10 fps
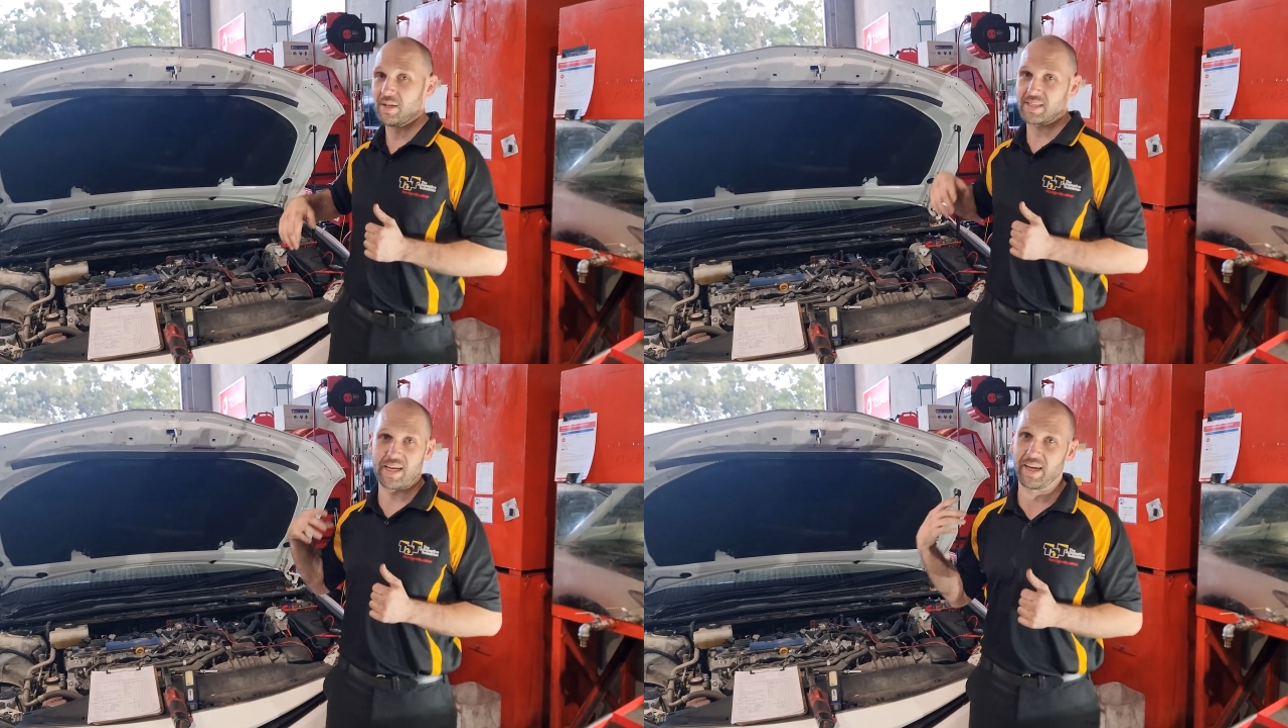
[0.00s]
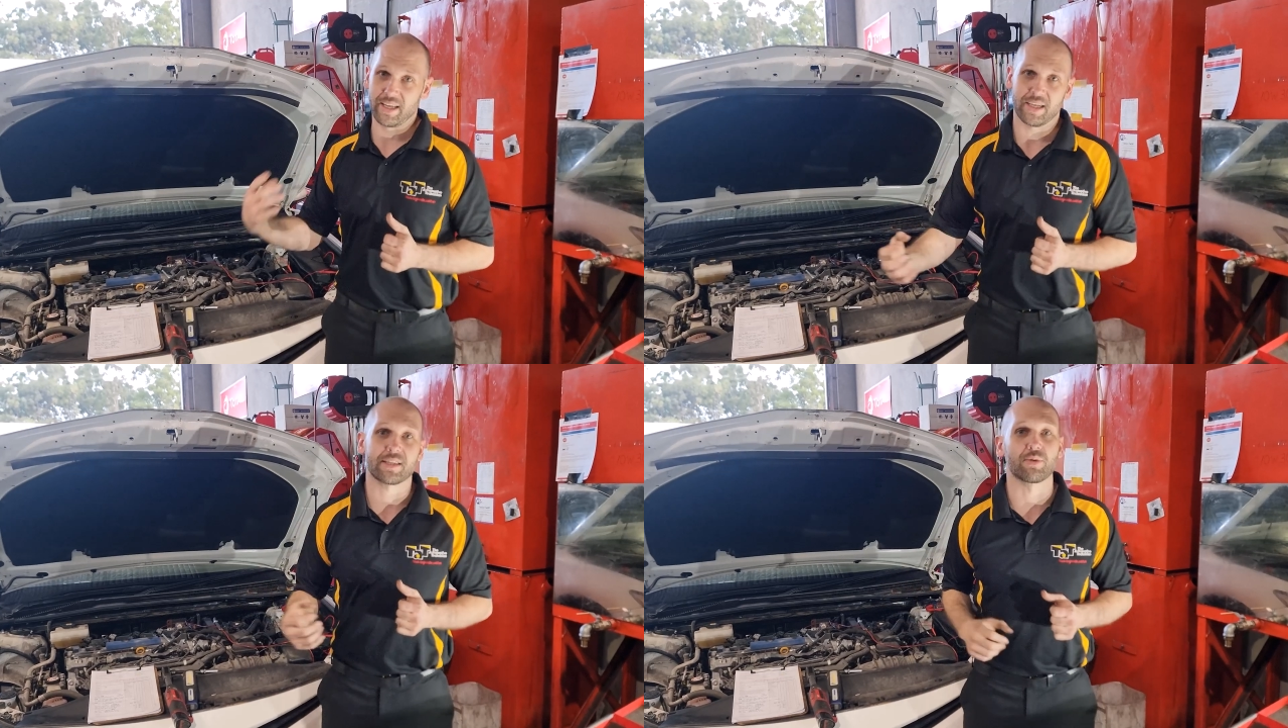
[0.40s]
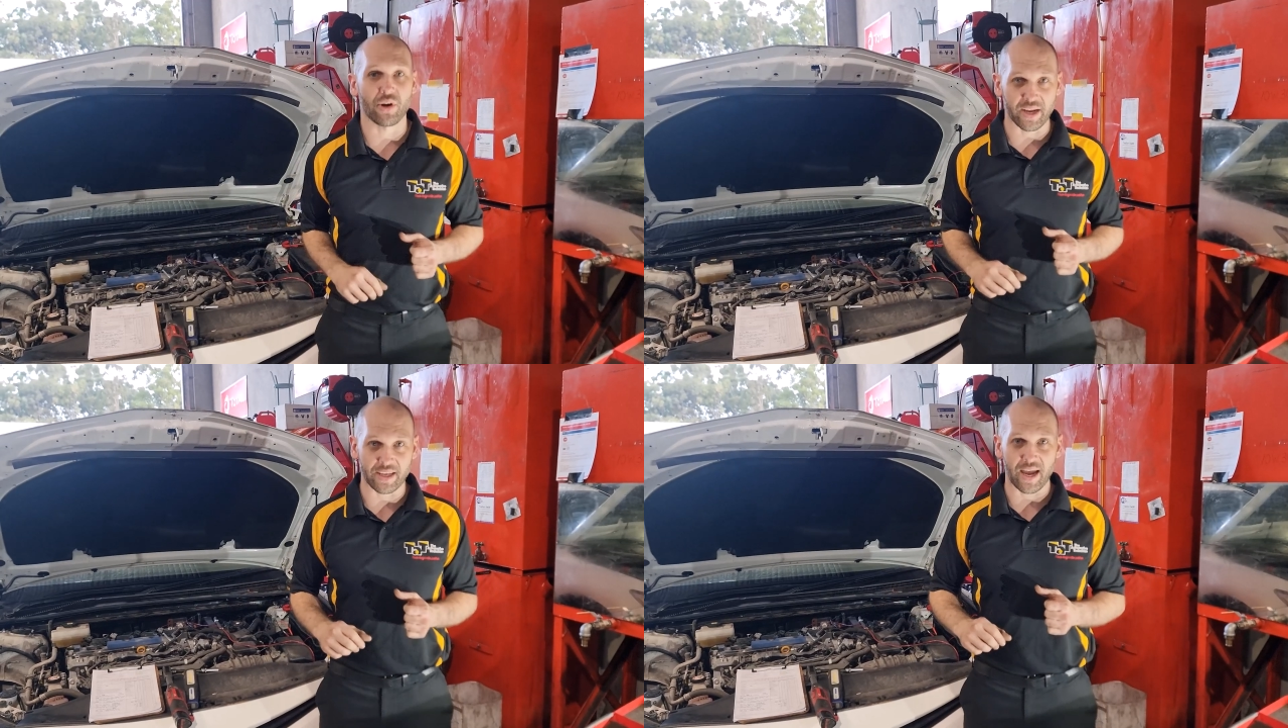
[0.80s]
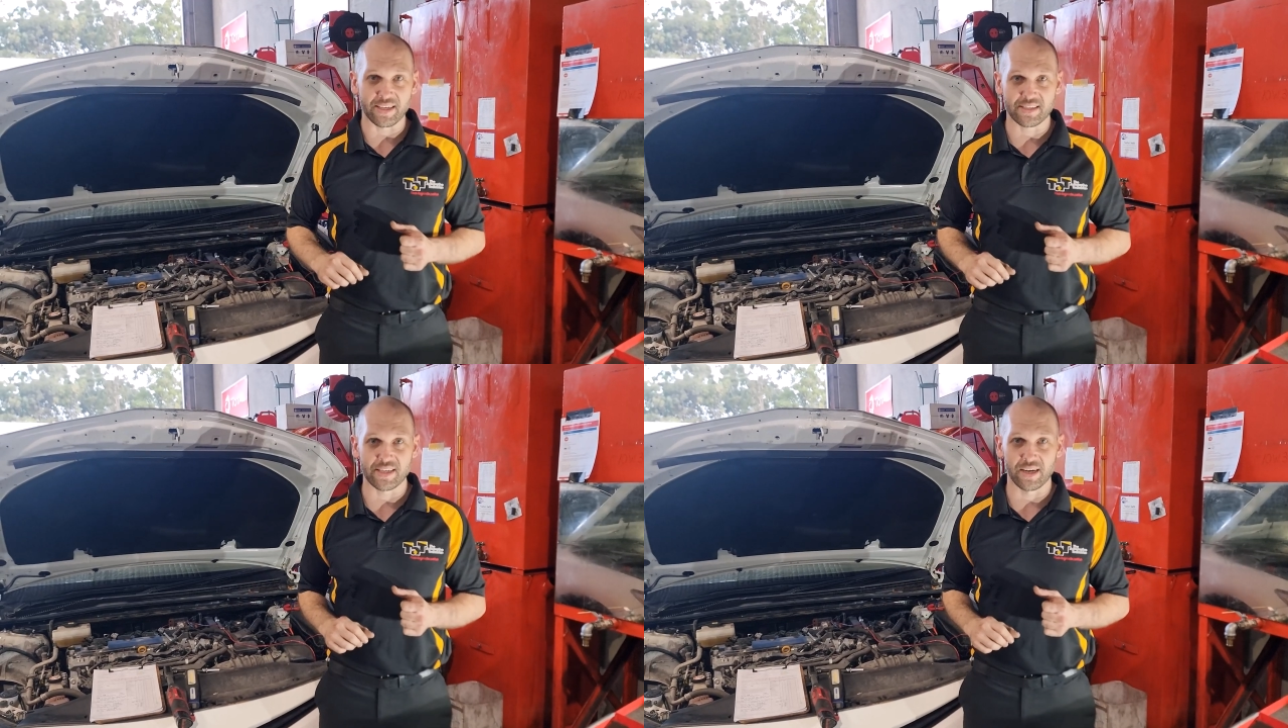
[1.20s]
starting to get some great
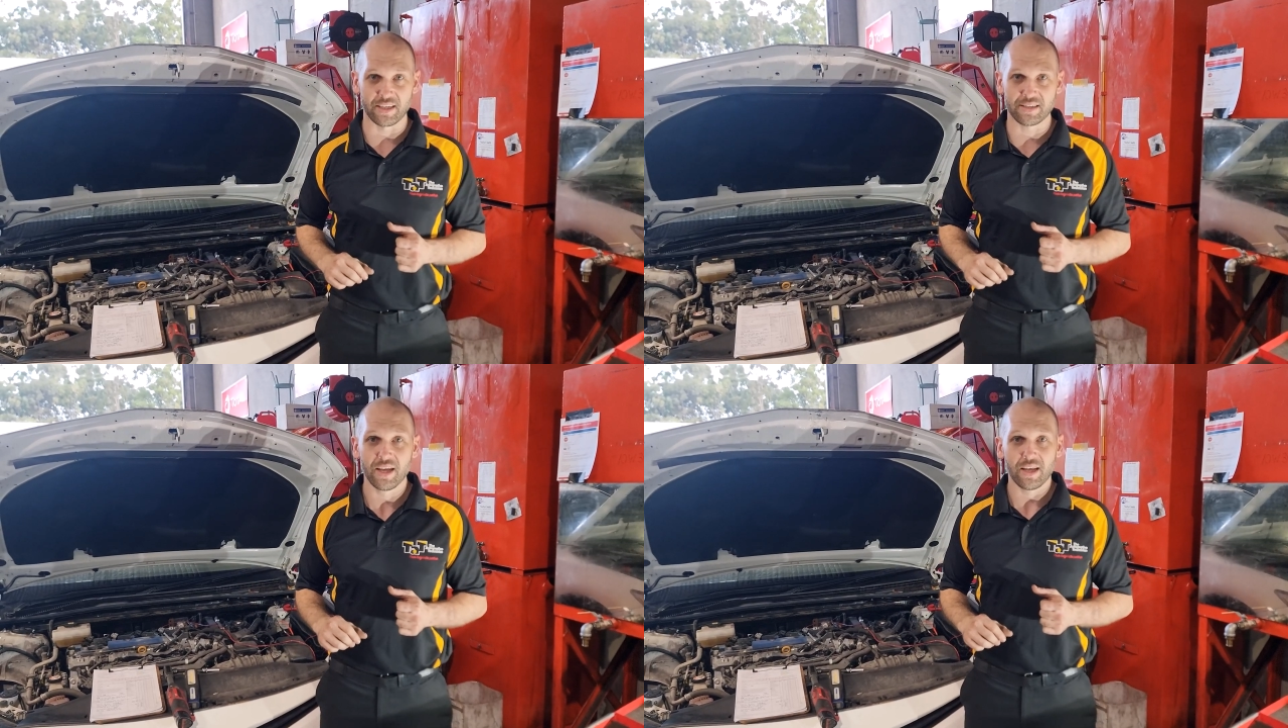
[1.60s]
case studies.